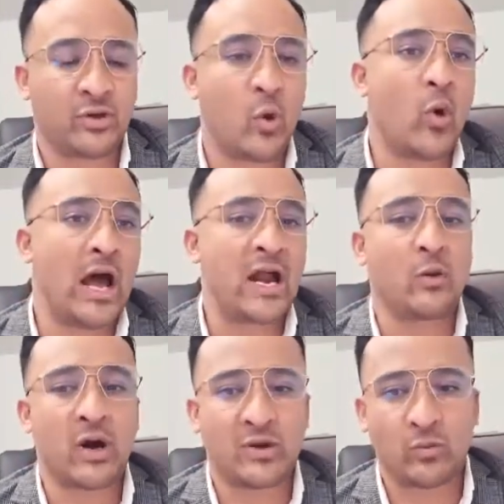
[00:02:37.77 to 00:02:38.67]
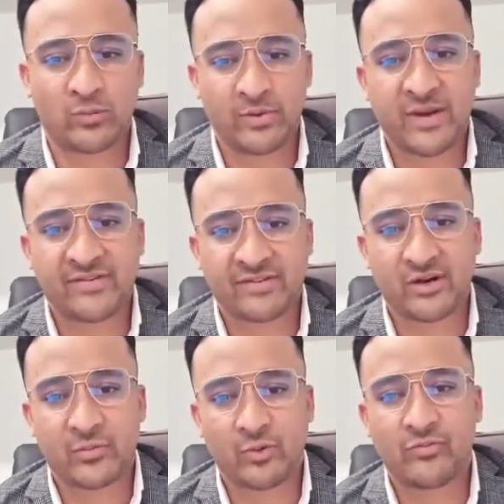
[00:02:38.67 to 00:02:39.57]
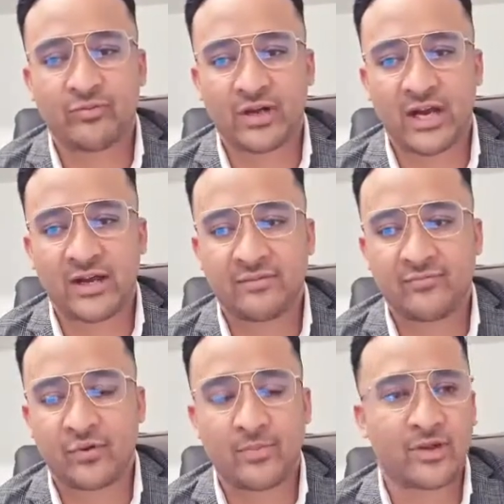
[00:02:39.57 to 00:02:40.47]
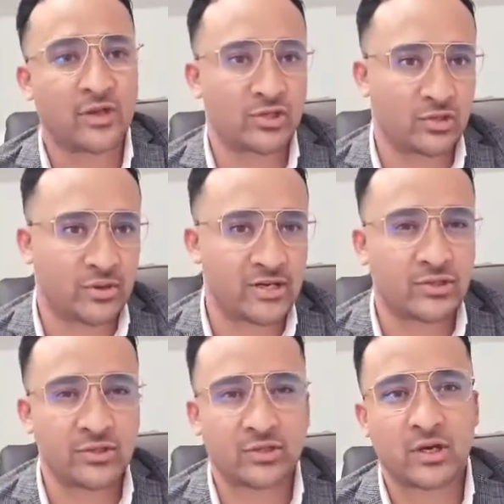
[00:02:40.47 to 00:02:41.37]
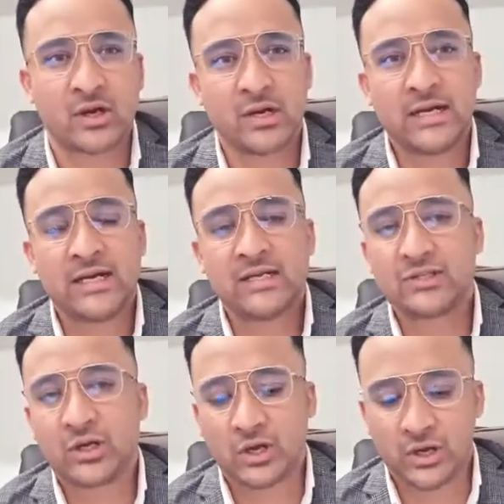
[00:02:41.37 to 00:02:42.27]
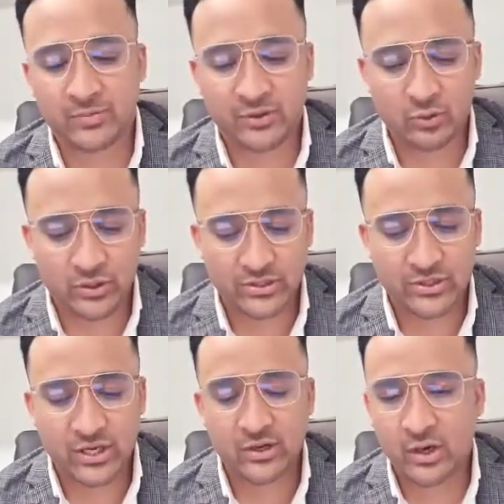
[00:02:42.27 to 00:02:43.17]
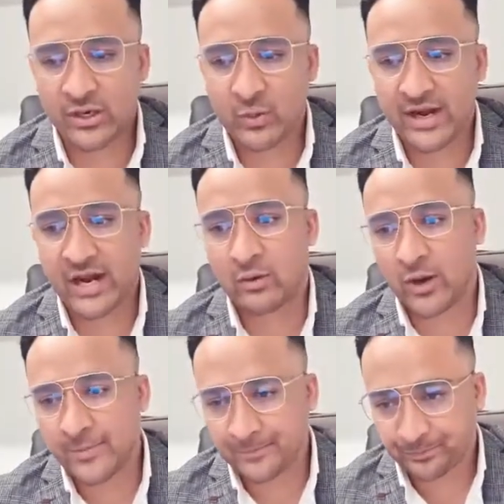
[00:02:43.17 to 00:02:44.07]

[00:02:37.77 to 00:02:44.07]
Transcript: all ROI will be basically removed from the consideration. So it's not going to be good. So only one ROI.